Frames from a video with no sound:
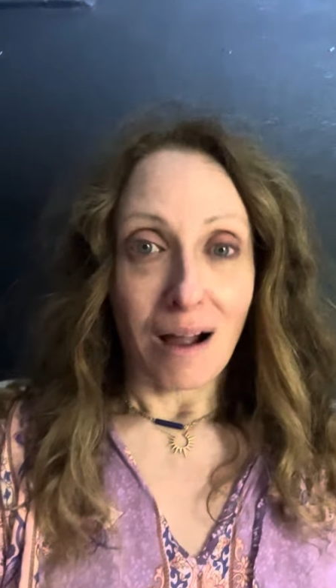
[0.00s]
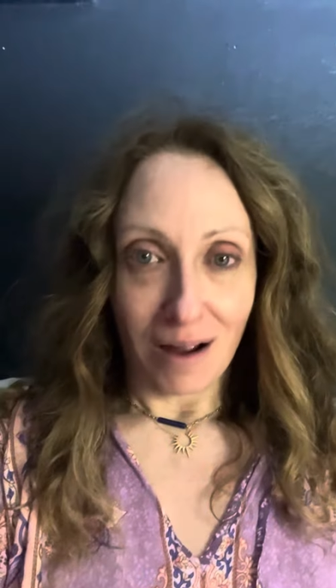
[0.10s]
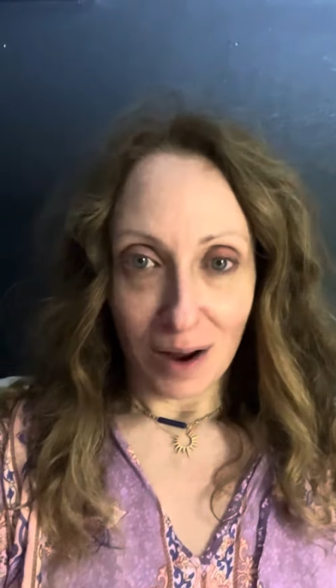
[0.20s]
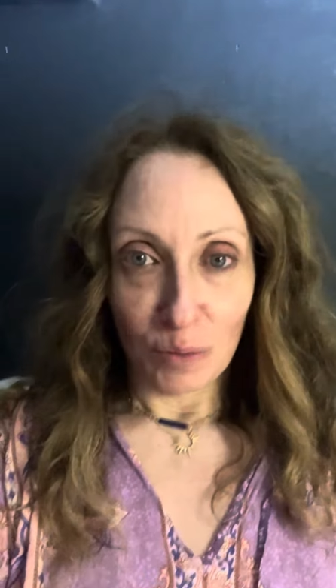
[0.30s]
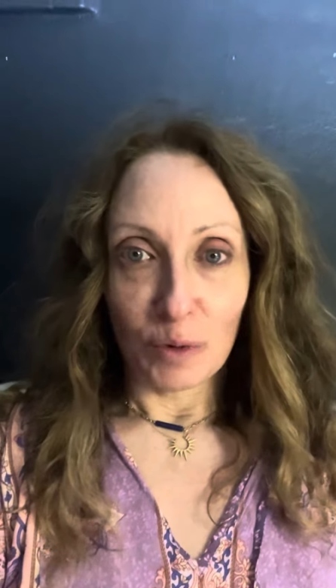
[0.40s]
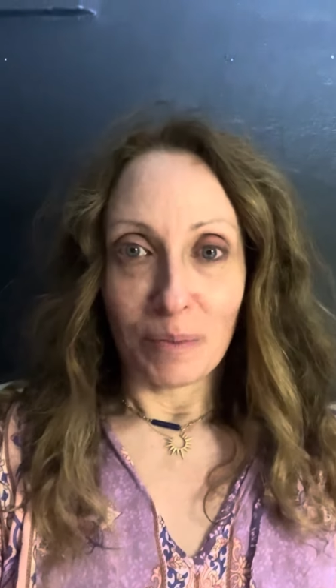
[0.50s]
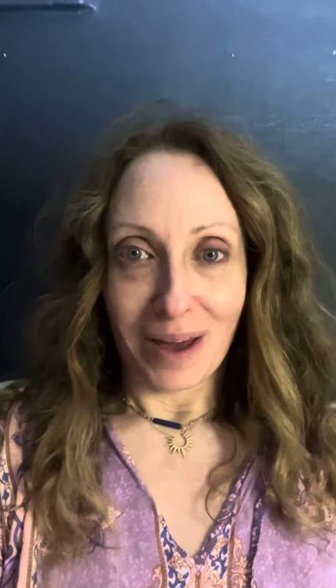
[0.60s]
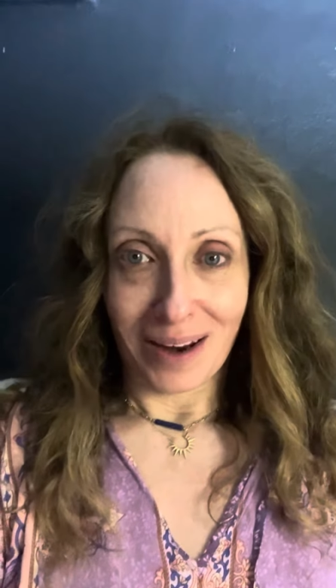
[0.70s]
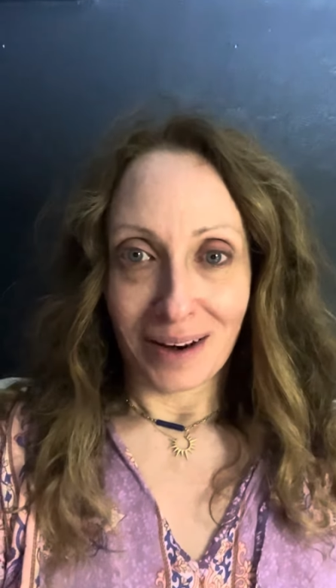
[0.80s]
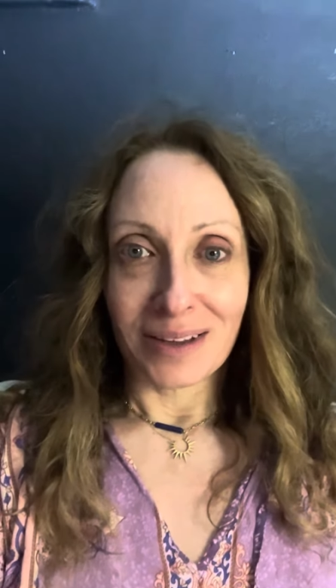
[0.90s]
I would
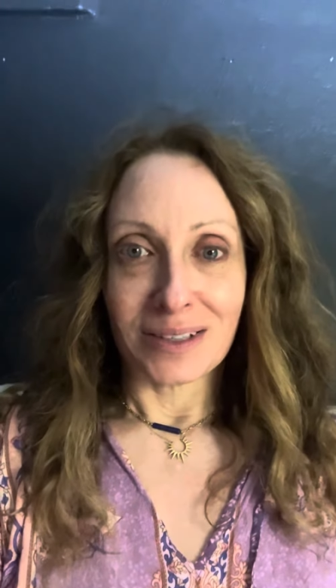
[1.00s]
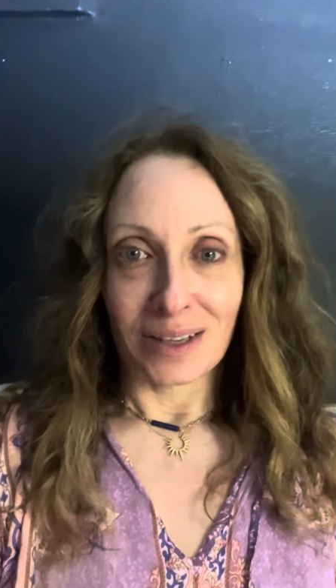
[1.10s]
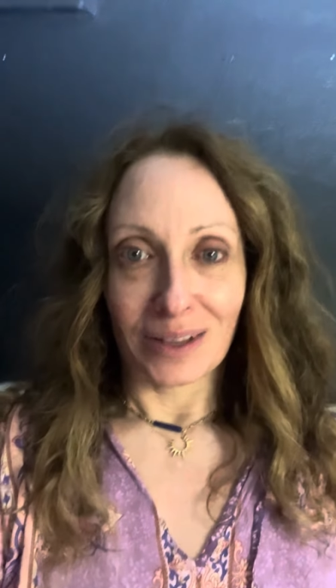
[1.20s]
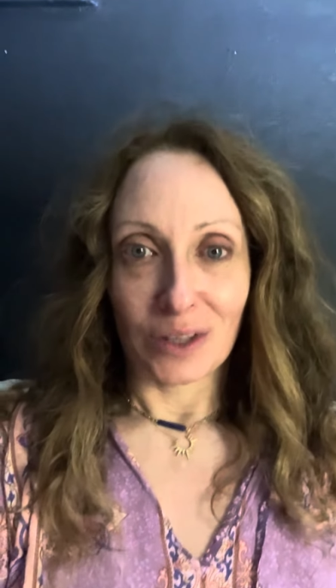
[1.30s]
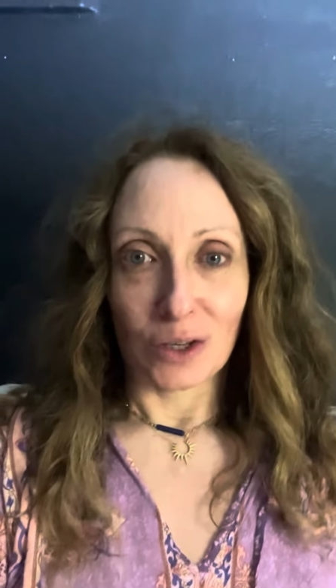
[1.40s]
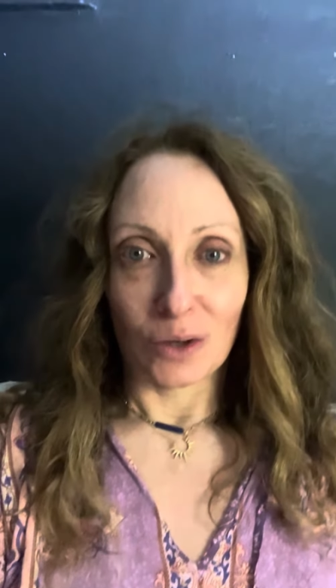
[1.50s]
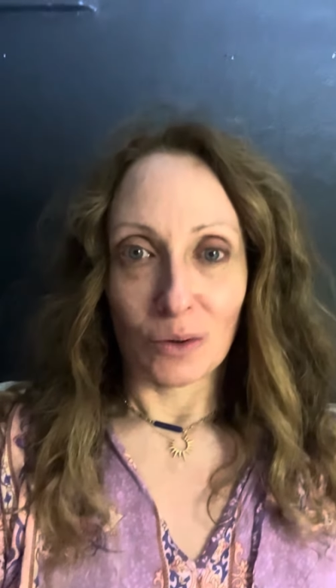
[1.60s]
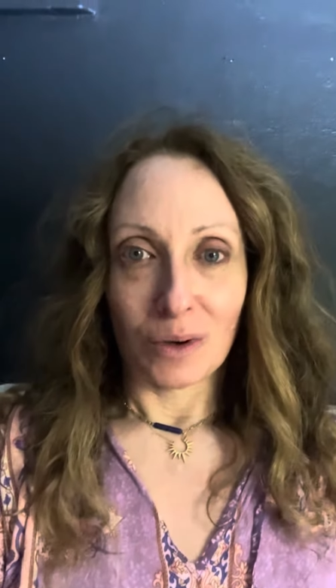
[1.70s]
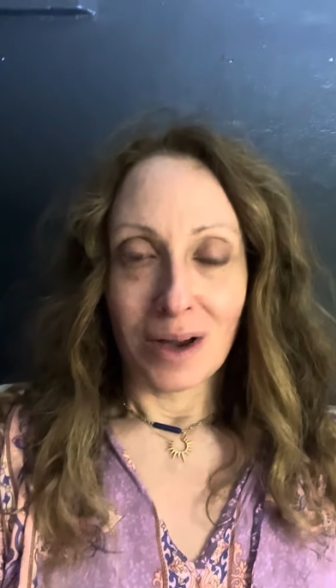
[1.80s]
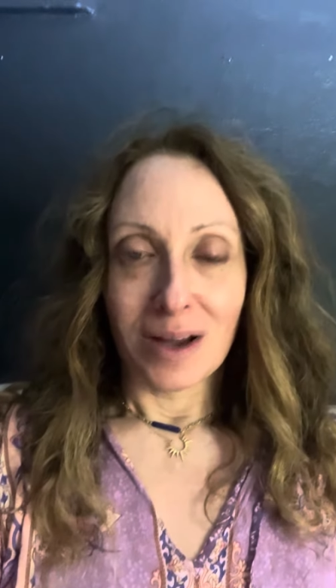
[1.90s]
bet it's telling you
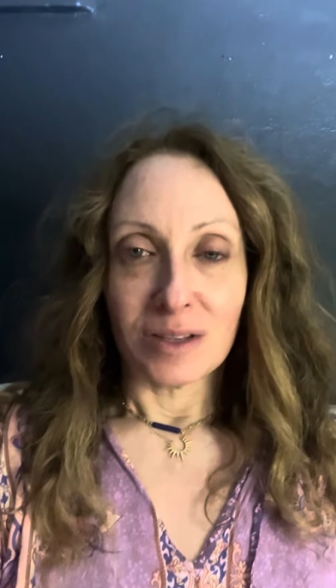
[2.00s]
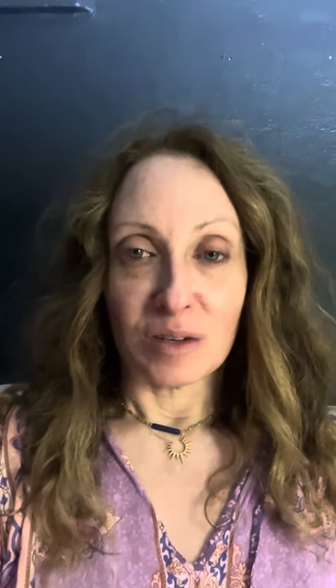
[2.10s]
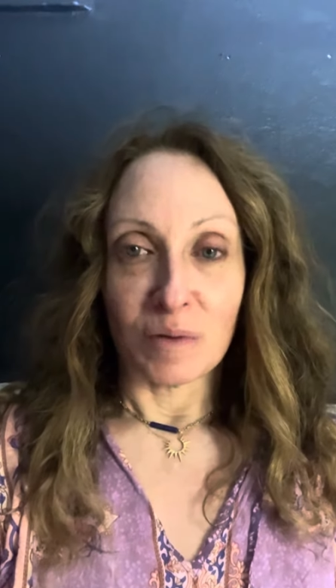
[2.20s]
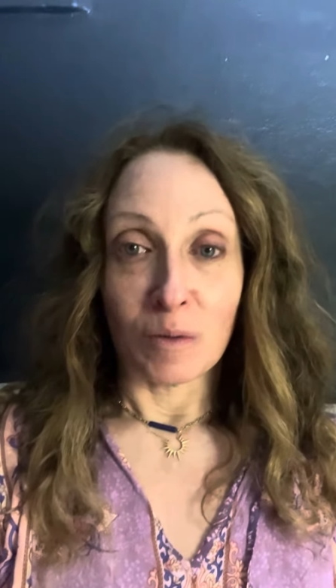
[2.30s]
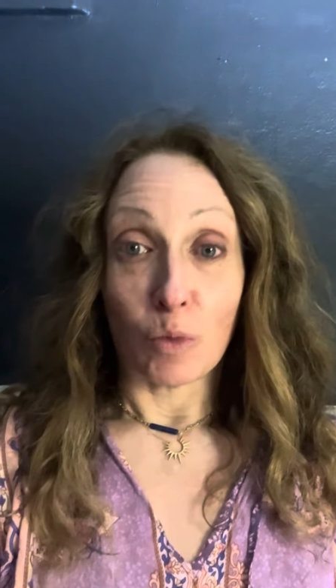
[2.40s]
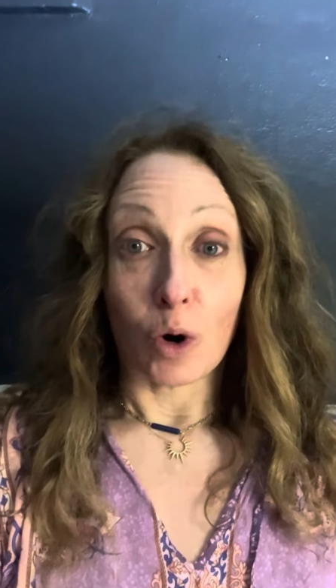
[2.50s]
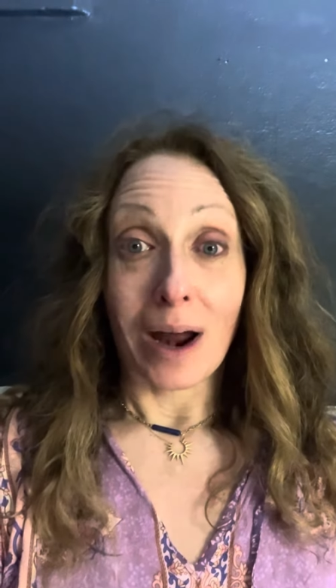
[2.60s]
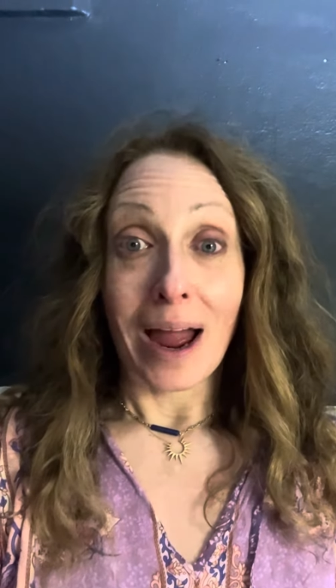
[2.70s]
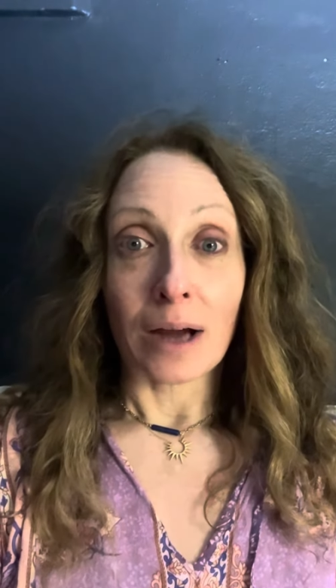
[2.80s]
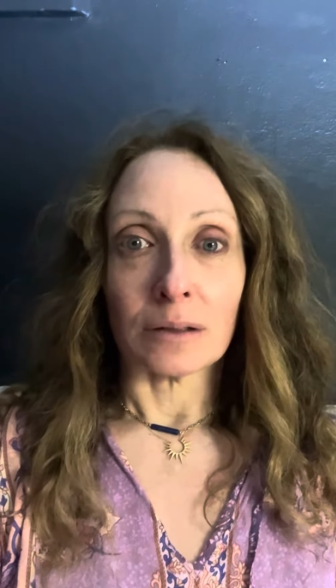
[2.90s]
to be more
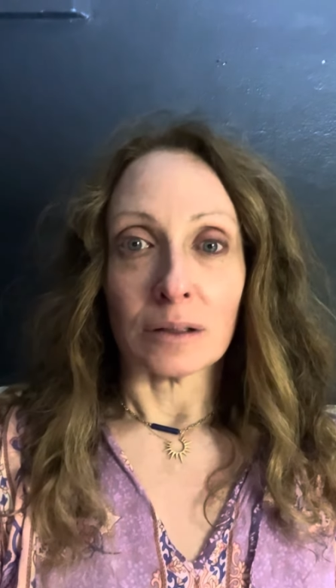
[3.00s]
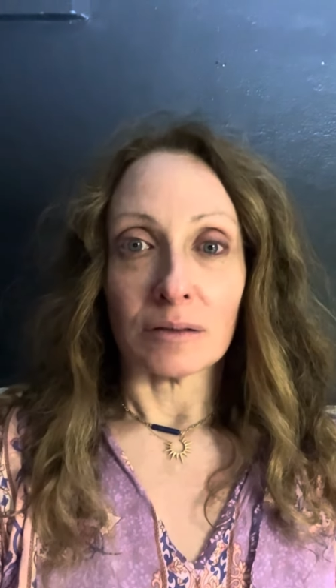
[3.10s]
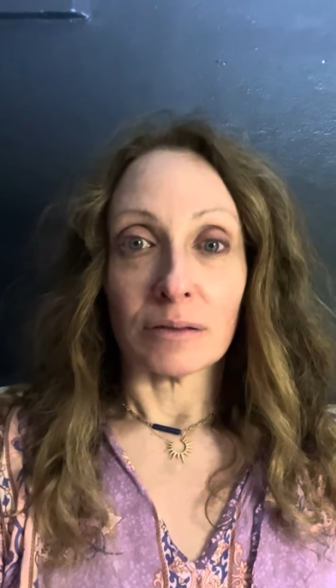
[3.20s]
active,